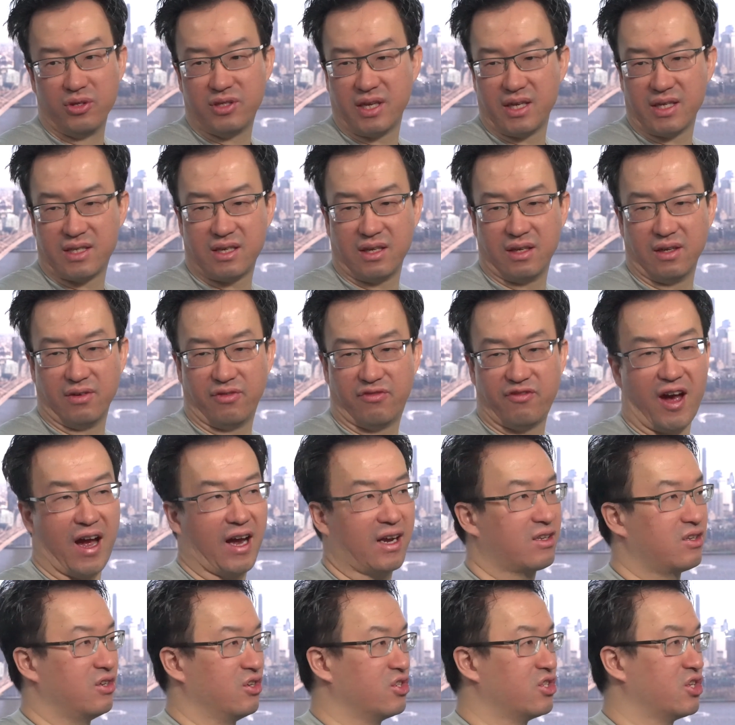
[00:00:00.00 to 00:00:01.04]
as
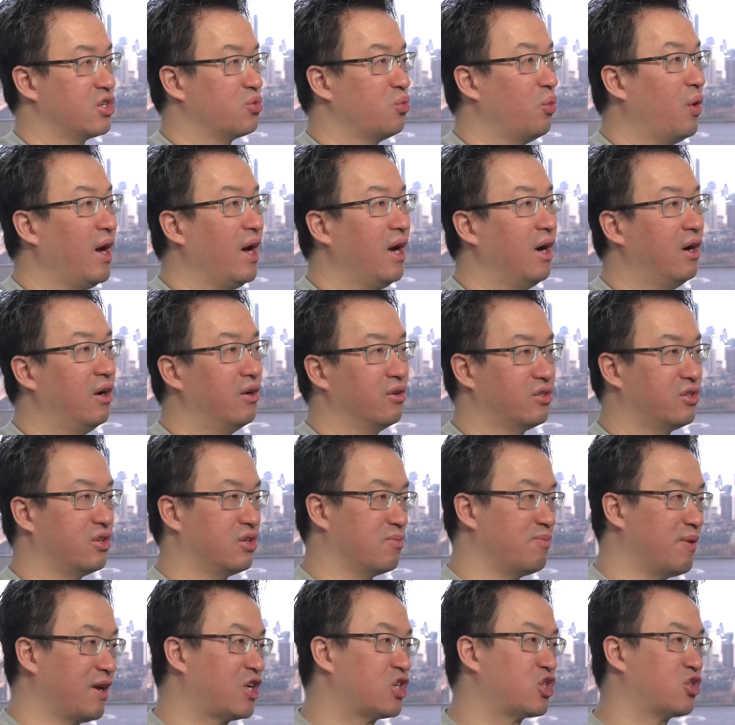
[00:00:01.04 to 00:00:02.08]
factors as well to
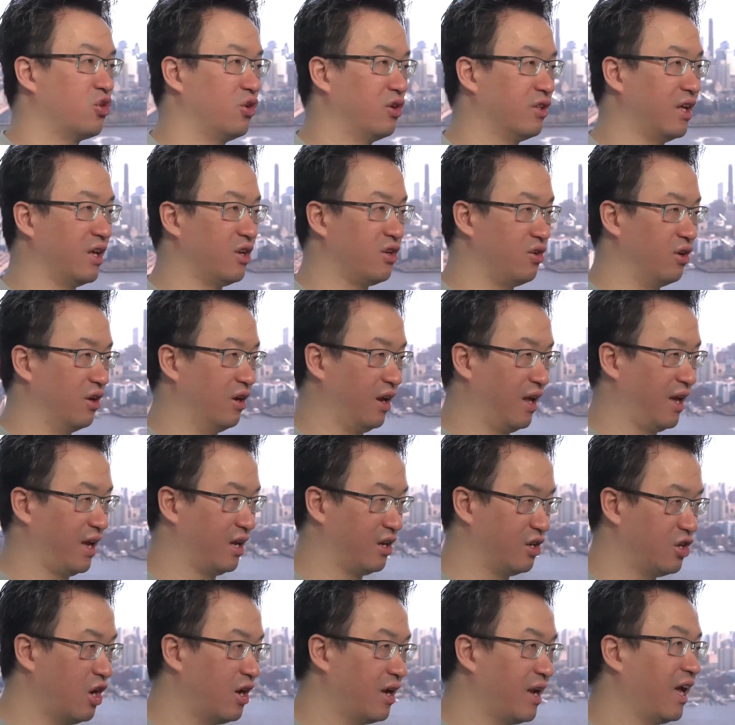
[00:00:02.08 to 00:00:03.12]
make sure that you're like
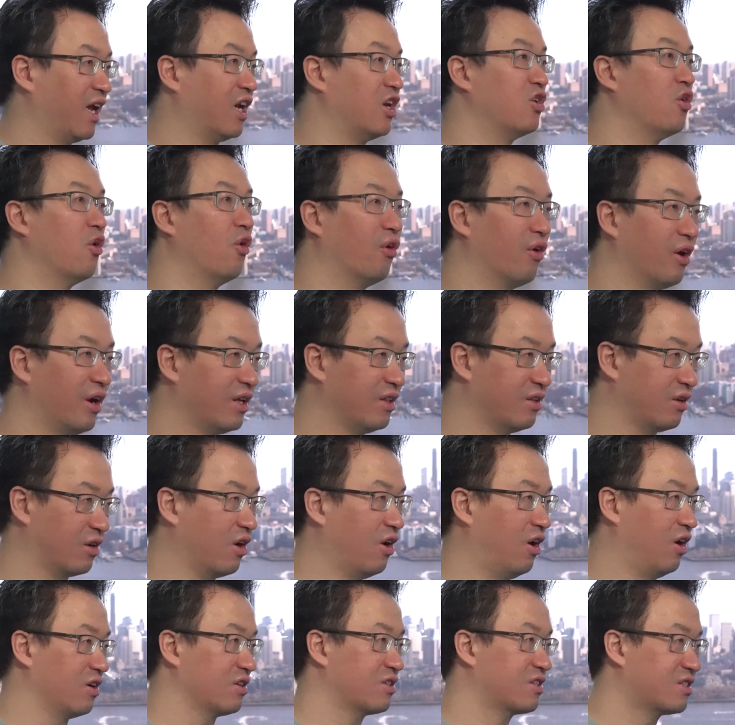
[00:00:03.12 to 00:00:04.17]
not ignoring the
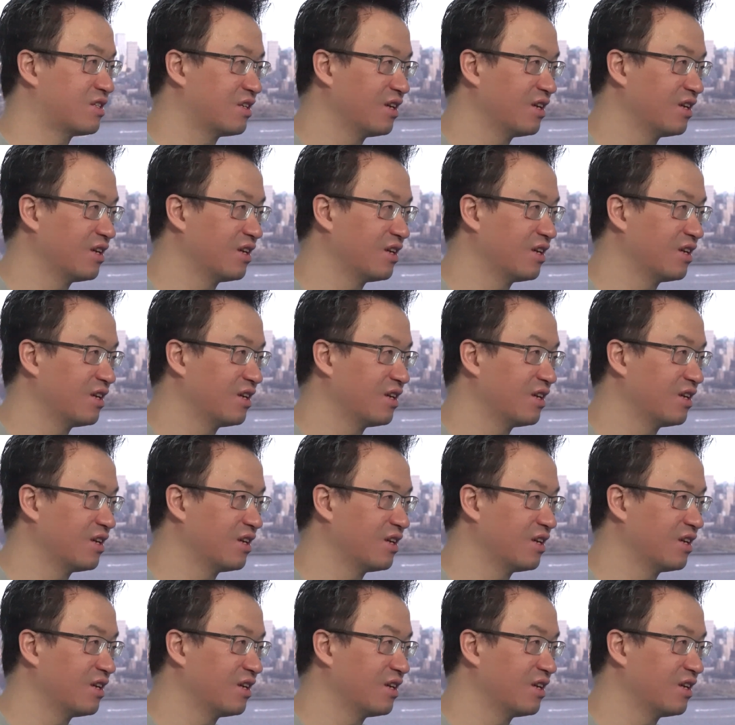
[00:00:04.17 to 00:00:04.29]
cost.